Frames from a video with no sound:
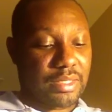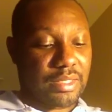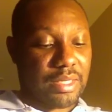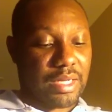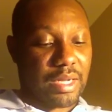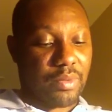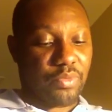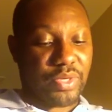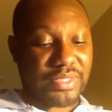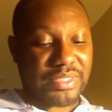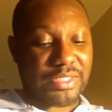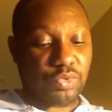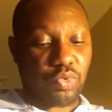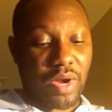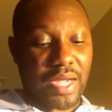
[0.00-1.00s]
Uh,
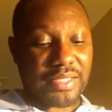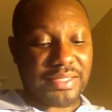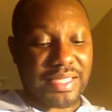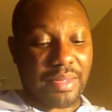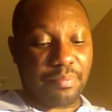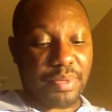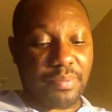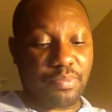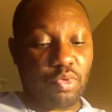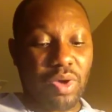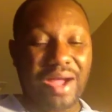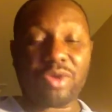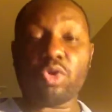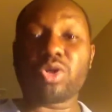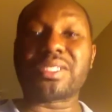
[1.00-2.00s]
reasons why some people are
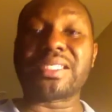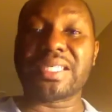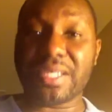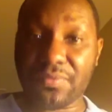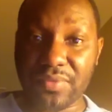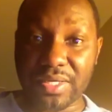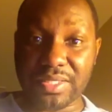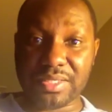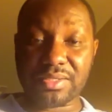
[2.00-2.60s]
not delivered.